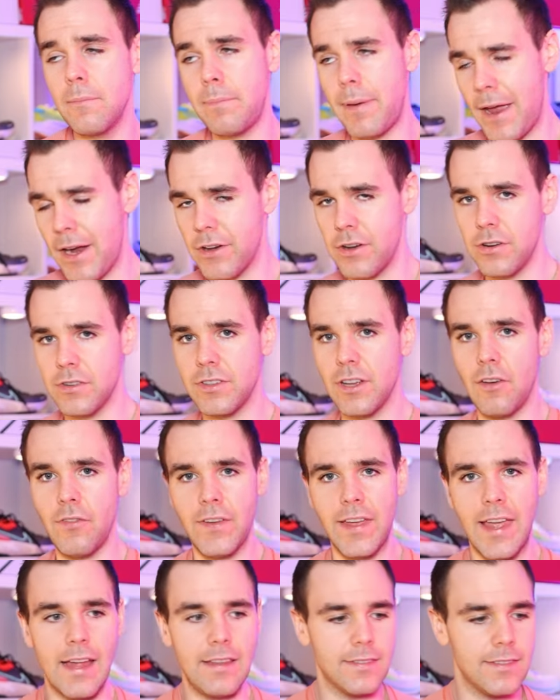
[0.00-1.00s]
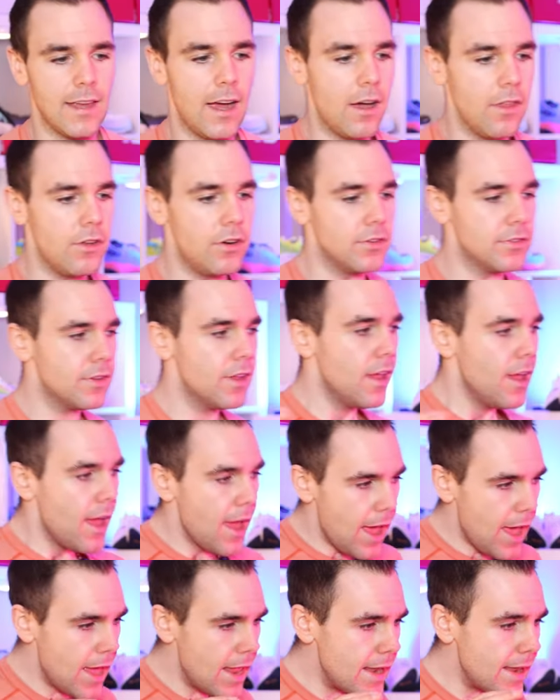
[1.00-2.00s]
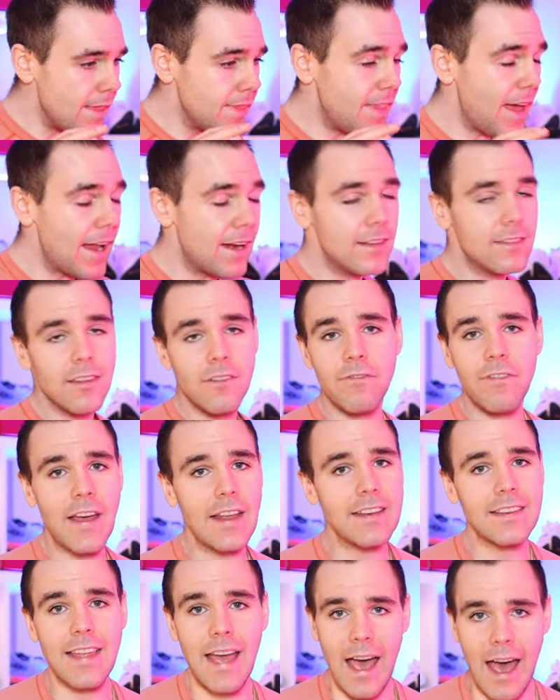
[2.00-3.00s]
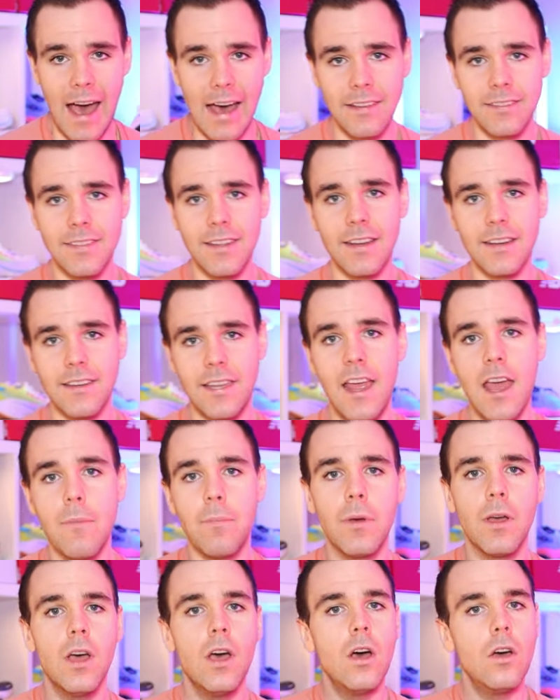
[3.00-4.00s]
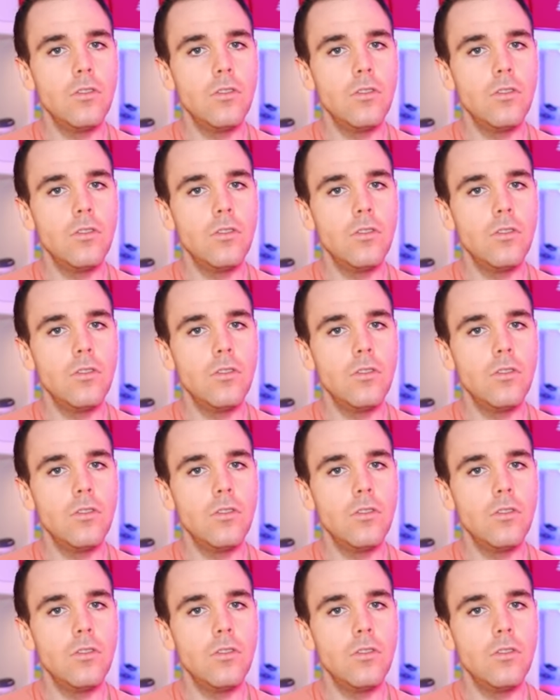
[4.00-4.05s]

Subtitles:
compare yourself against others. And that is a fantastic tip.